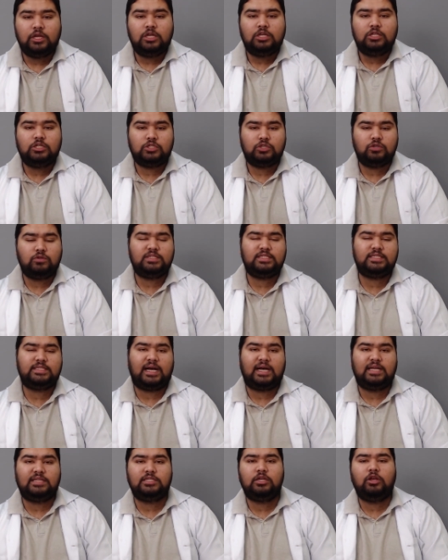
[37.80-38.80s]
So
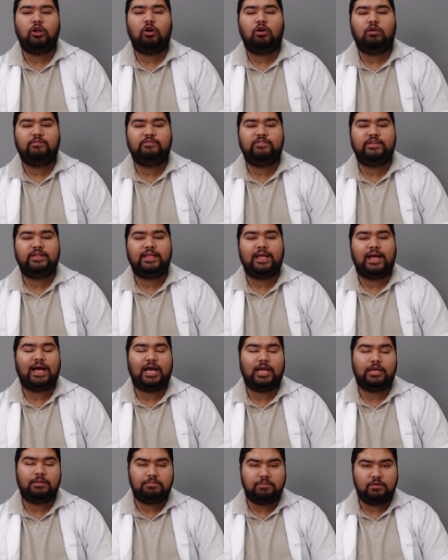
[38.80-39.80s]
starting off with
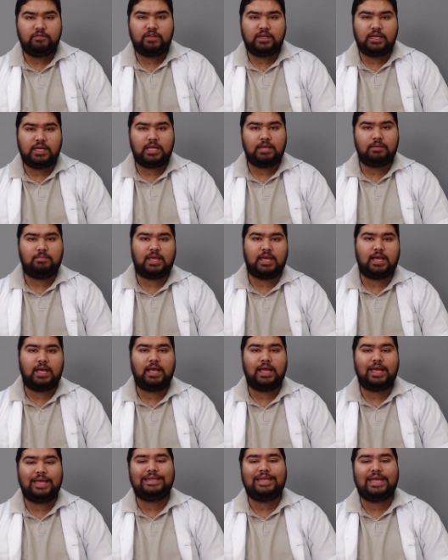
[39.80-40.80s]

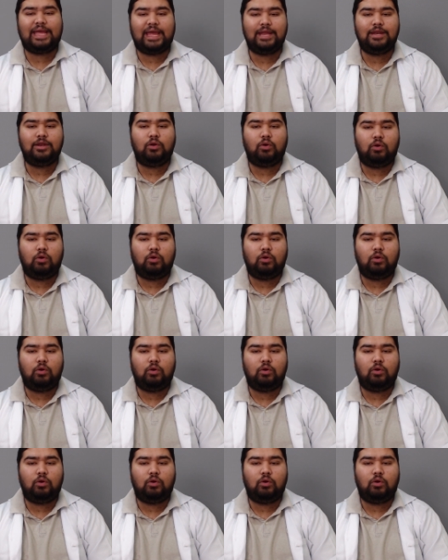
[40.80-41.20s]
hypovolemia and end